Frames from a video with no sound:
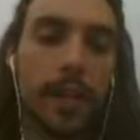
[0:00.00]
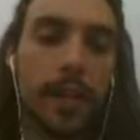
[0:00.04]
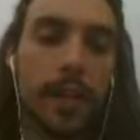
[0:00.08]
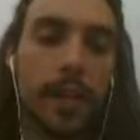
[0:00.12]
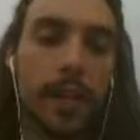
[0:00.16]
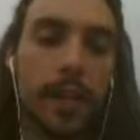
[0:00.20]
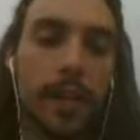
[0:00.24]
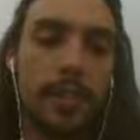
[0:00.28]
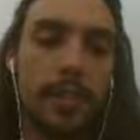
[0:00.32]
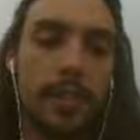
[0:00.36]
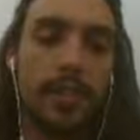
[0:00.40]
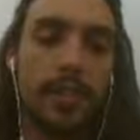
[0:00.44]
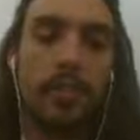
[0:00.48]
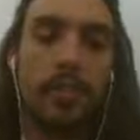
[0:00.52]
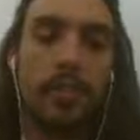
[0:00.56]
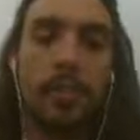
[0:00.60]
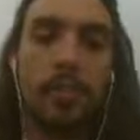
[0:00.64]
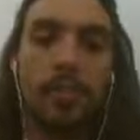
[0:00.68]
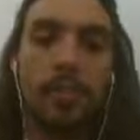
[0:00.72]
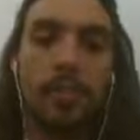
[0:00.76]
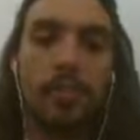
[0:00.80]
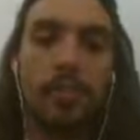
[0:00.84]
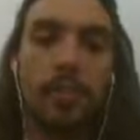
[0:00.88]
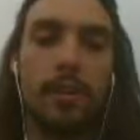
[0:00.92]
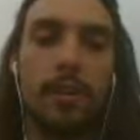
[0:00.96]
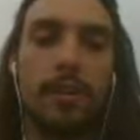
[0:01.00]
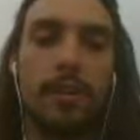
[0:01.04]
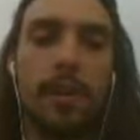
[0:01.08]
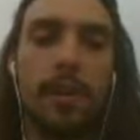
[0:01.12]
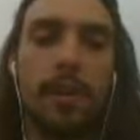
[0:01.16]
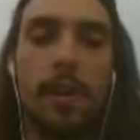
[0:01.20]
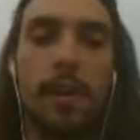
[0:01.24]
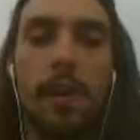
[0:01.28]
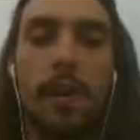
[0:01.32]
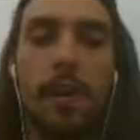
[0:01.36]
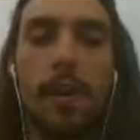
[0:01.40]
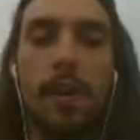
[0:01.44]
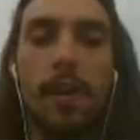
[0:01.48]
is the source of
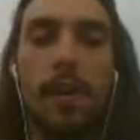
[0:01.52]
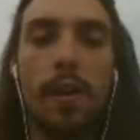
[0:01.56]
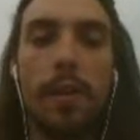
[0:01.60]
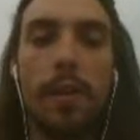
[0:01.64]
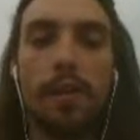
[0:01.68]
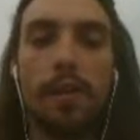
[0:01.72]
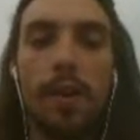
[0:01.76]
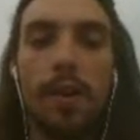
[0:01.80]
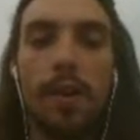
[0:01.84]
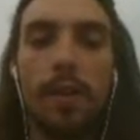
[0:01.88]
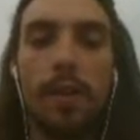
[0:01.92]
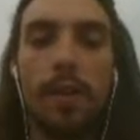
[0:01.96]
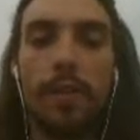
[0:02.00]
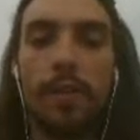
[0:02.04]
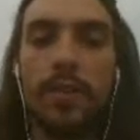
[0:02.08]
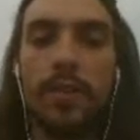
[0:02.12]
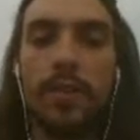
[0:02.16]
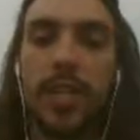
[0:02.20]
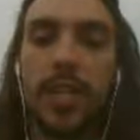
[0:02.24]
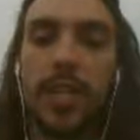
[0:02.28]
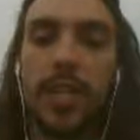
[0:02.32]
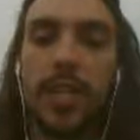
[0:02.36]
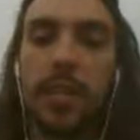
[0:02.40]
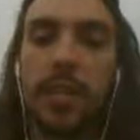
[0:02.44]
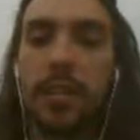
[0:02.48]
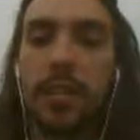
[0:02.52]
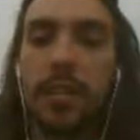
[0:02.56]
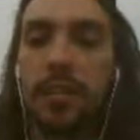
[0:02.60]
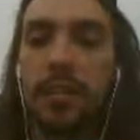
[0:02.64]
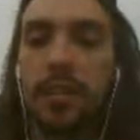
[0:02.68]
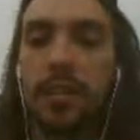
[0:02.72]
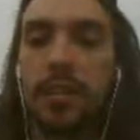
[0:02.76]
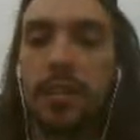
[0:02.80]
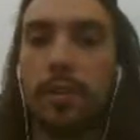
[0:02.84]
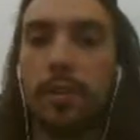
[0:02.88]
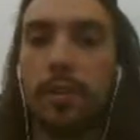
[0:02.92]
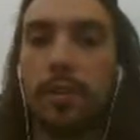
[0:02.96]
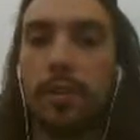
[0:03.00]
all of the energy in our
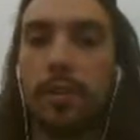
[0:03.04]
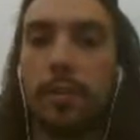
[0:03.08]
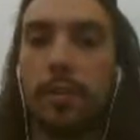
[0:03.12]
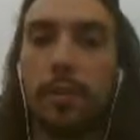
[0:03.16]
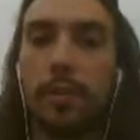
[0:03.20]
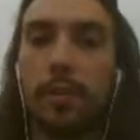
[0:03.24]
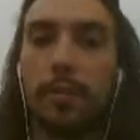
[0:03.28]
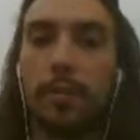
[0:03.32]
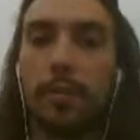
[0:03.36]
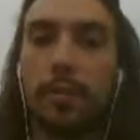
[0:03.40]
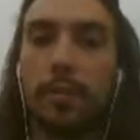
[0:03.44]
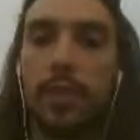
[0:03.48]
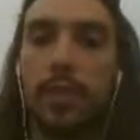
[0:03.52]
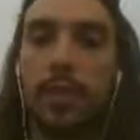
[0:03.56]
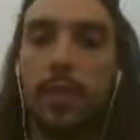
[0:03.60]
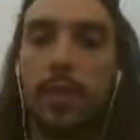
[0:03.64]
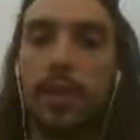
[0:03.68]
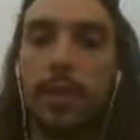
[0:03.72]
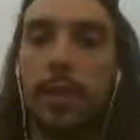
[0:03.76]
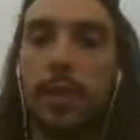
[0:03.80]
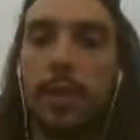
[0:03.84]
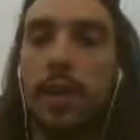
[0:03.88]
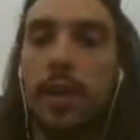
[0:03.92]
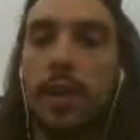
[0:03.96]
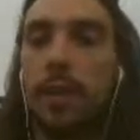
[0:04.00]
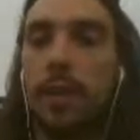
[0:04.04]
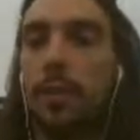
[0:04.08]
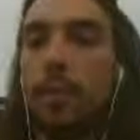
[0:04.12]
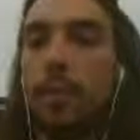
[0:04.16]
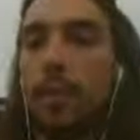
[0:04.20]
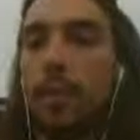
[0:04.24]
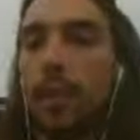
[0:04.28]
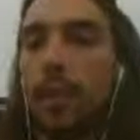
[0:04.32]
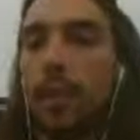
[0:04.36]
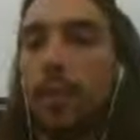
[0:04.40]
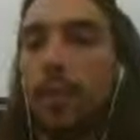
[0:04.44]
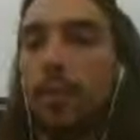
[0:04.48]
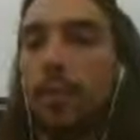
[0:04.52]
solar system. So we're
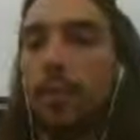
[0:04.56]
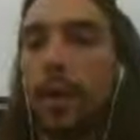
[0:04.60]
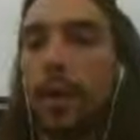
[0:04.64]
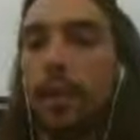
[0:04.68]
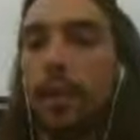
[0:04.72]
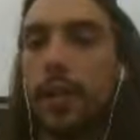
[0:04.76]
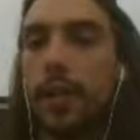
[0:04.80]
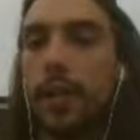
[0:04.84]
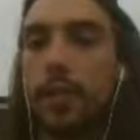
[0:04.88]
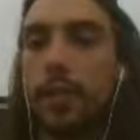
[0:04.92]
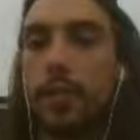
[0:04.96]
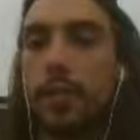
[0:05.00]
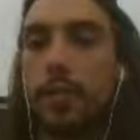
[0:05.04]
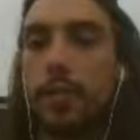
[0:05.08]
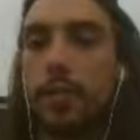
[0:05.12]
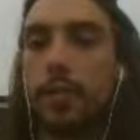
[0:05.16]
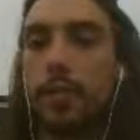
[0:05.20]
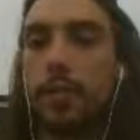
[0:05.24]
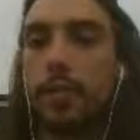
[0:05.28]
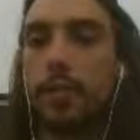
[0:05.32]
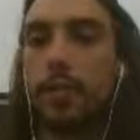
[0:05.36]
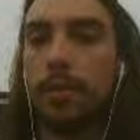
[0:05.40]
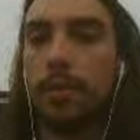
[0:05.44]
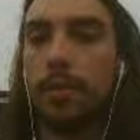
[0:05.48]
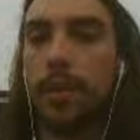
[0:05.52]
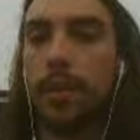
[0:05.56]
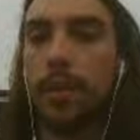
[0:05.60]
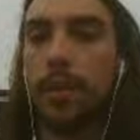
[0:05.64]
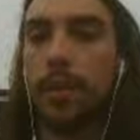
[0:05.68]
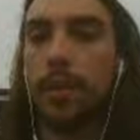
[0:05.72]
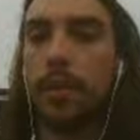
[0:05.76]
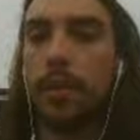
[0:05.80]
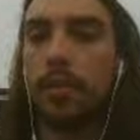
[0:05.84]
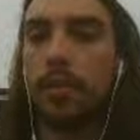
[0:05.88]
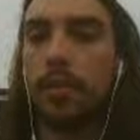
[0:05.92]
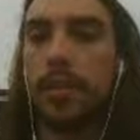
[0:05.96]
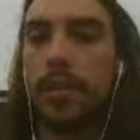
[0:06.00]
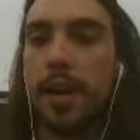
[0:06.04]
going to quickly go through
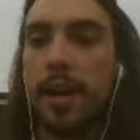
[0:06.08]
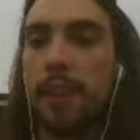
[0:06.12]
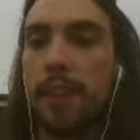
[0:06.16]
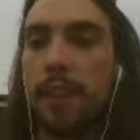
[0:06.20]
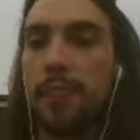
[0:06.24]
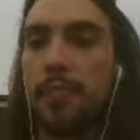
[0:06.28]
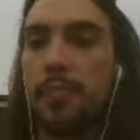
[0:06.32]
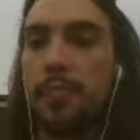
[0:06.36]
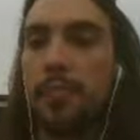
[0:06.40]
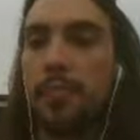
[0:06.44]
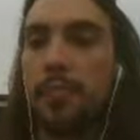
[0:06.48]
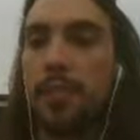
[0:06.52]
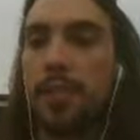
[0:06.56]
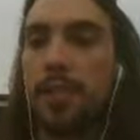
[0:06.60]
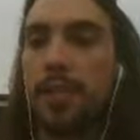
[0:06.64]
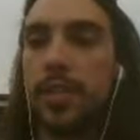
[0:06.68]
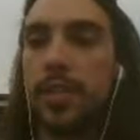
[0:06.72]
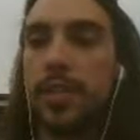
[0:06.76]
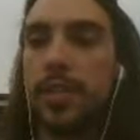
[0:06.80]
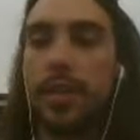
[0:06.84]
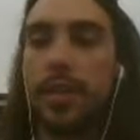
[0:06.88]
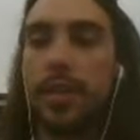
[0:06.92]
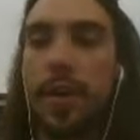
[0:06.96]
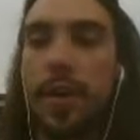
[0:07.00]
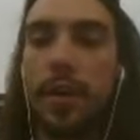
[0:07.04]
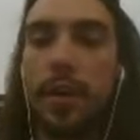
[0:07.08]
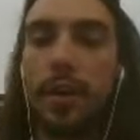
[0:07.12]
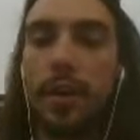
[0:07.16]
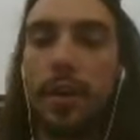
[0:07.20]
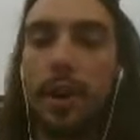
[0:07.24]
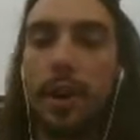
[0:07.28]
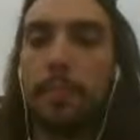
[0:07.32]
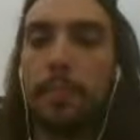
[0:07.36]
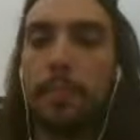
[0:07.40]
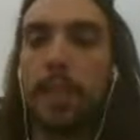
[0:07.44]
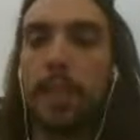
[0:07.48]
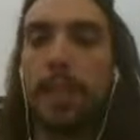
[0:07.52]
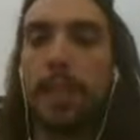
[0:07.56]
this Earth's energy budget
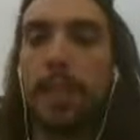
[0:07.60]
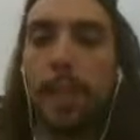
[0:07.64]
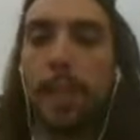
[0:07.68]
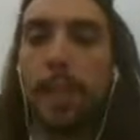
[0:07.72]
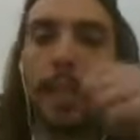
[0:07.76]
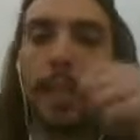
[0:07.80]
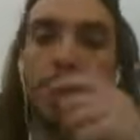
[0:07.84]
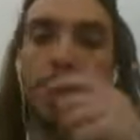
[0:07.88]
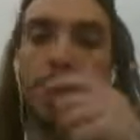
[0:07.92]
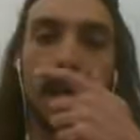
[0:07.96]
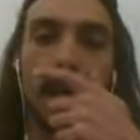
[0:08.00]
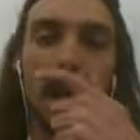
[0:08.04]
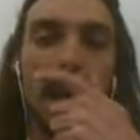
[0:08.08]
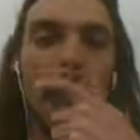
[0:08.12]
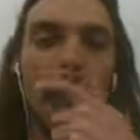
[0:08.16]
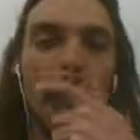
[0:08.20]
diagram because